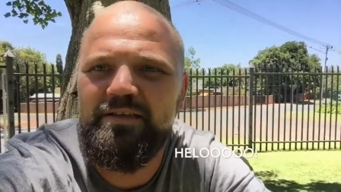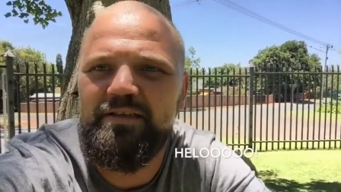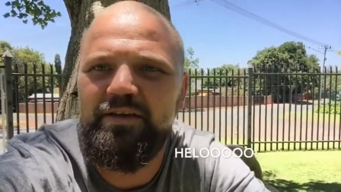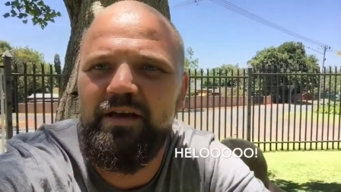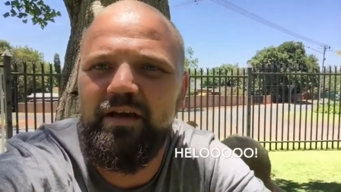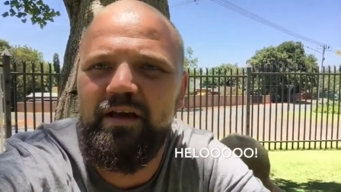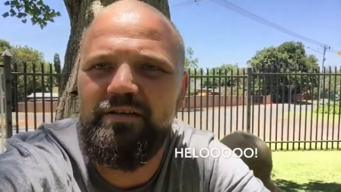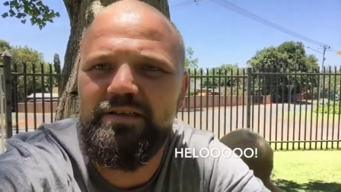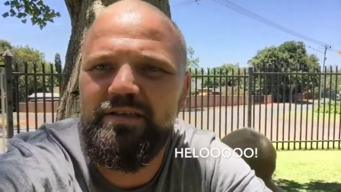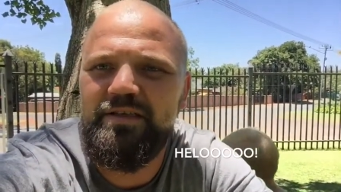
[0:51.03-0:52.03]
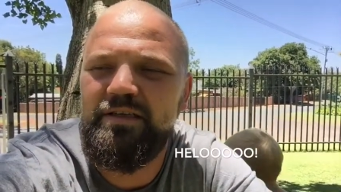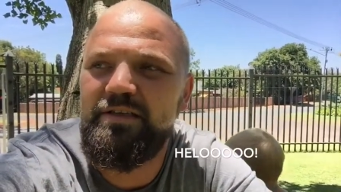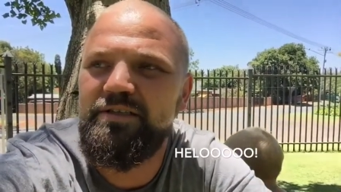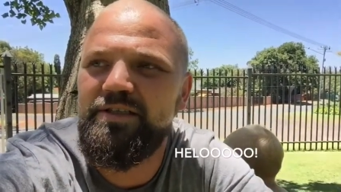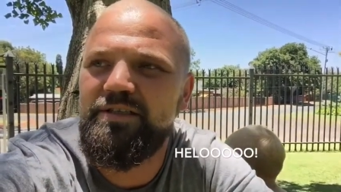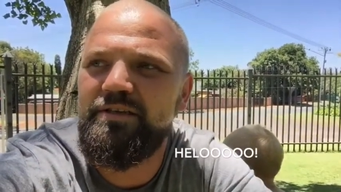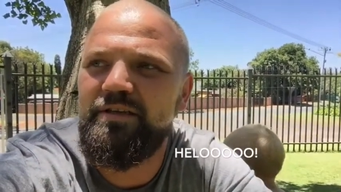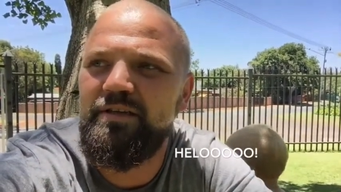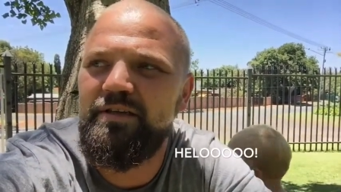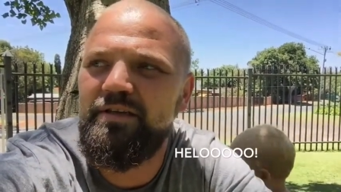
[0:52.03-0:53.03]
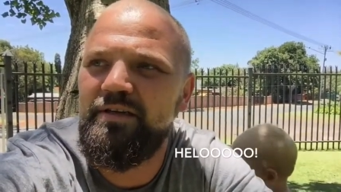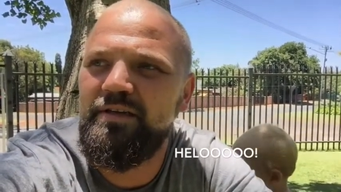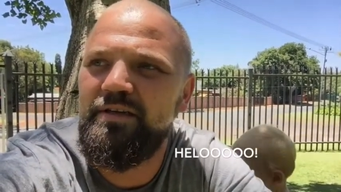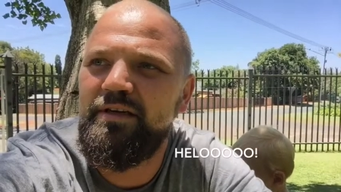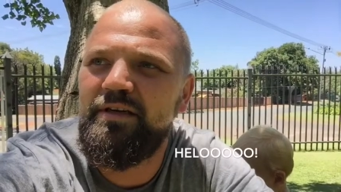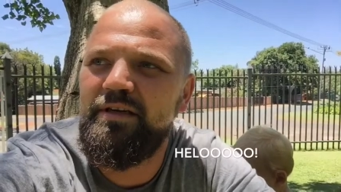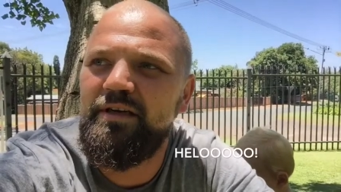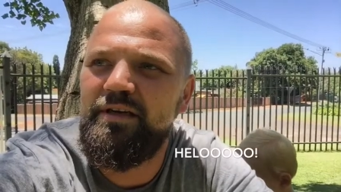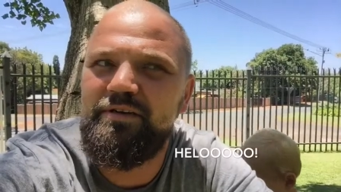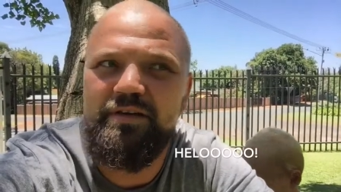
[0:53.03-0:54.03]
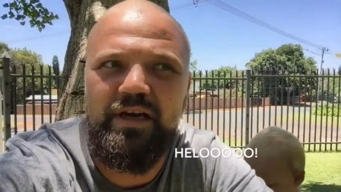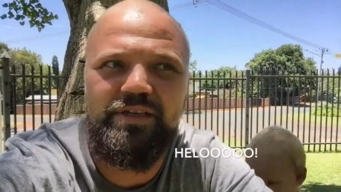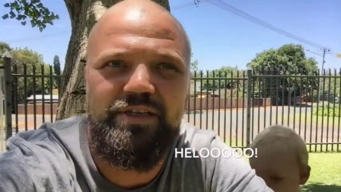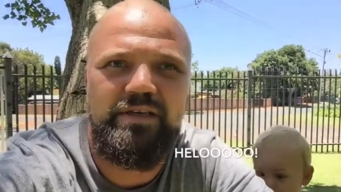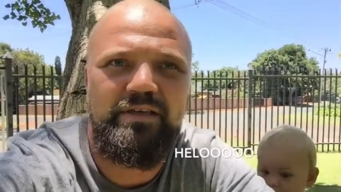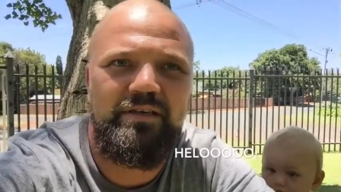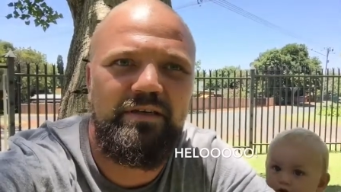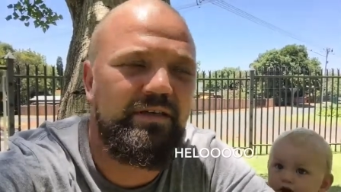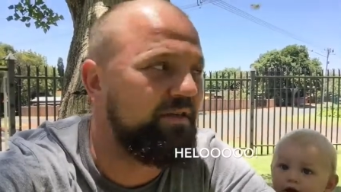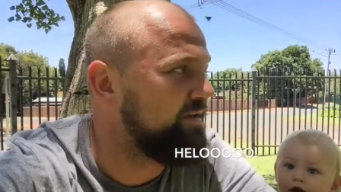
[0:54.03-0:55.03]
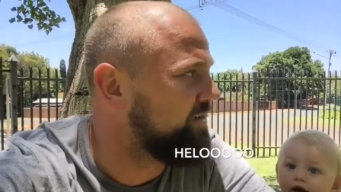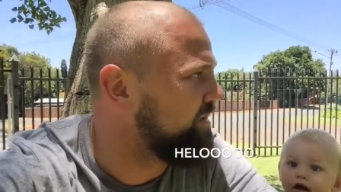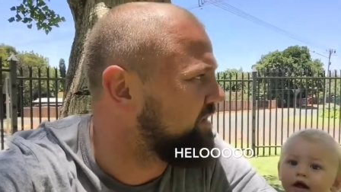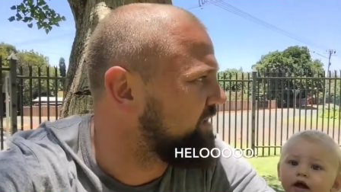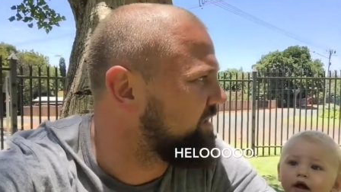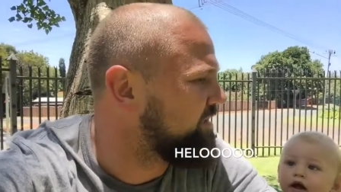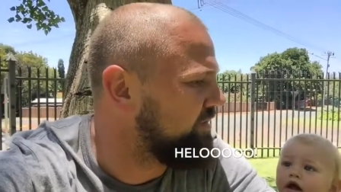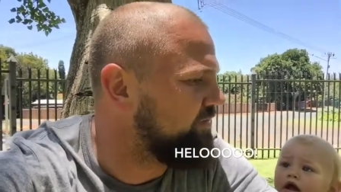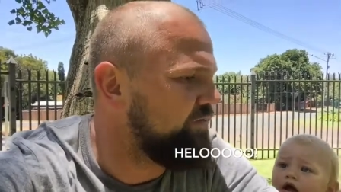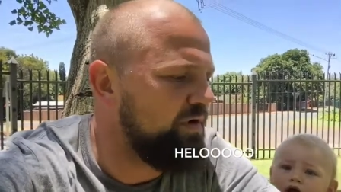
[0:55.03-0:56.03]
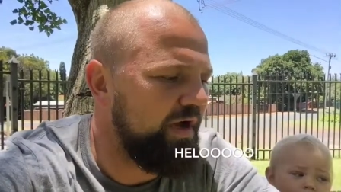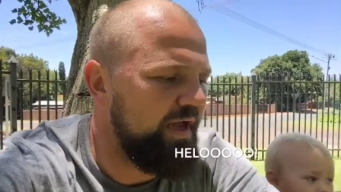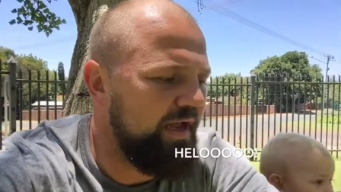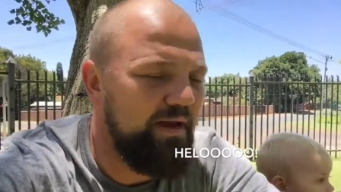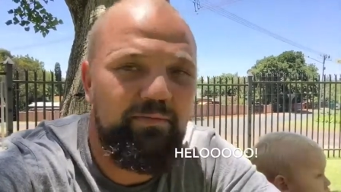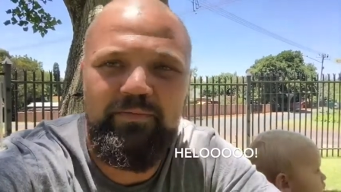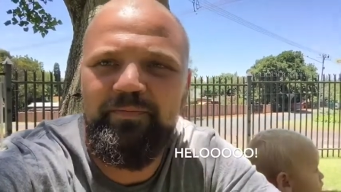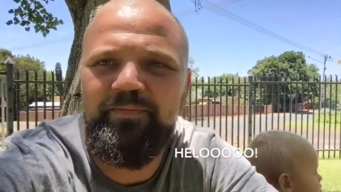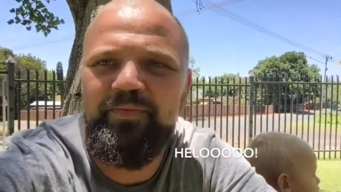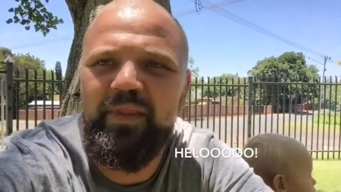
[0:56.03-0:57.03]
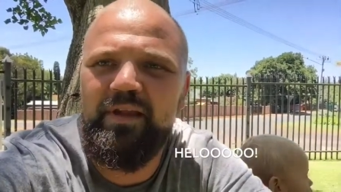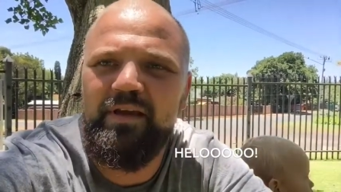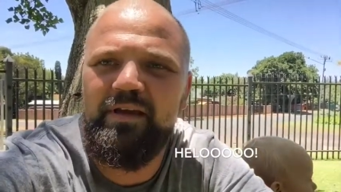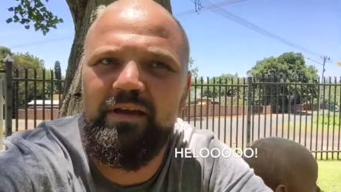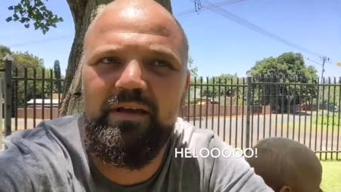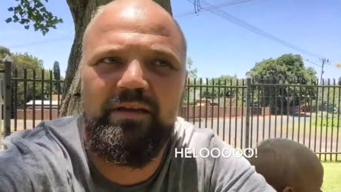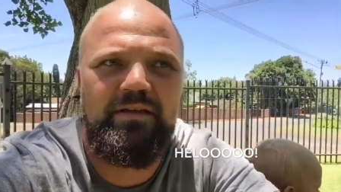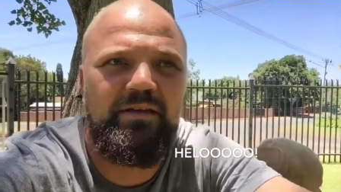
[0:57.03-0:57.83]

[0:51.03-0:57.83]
so yeah guys, just an introduction of who I am. Uh,